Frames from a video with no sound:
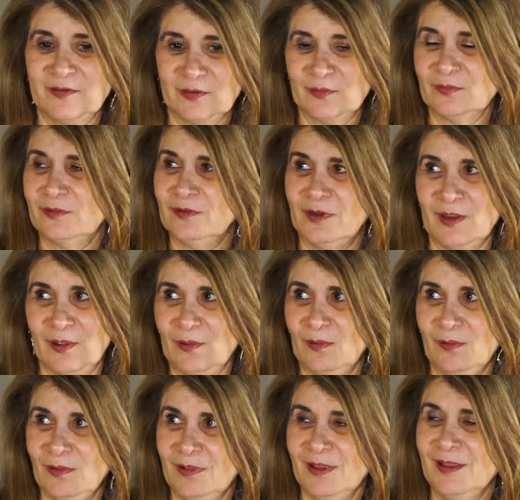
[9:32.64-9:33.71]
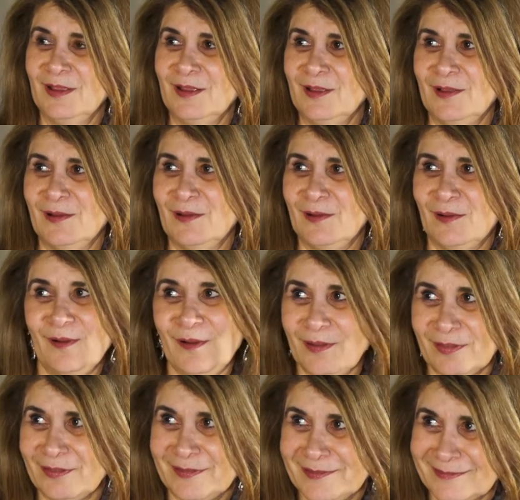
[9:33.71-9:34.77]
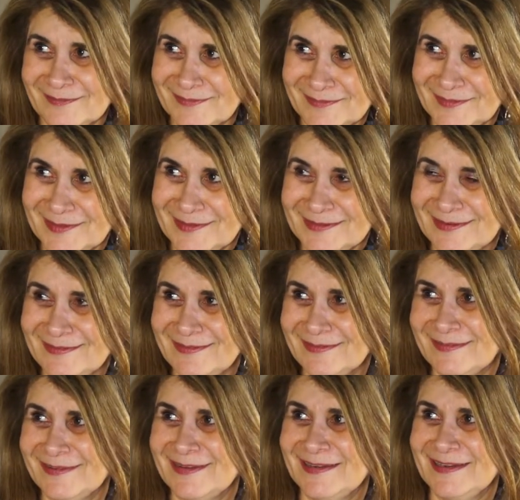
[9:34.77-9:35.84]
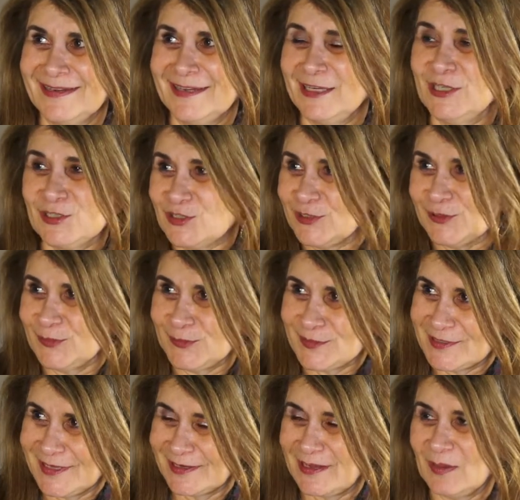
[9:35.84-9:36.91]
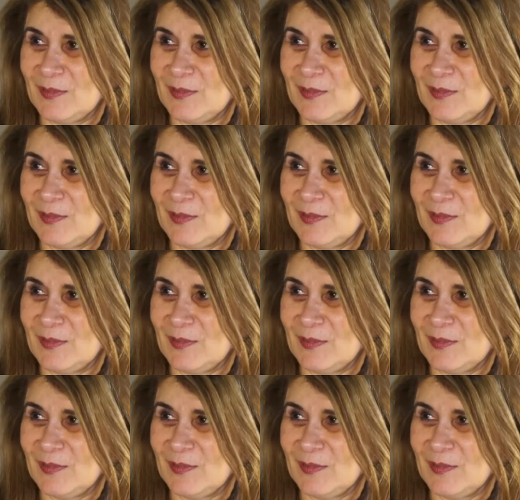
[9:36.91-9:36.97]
don't know all the, the little issues that mm -hmm.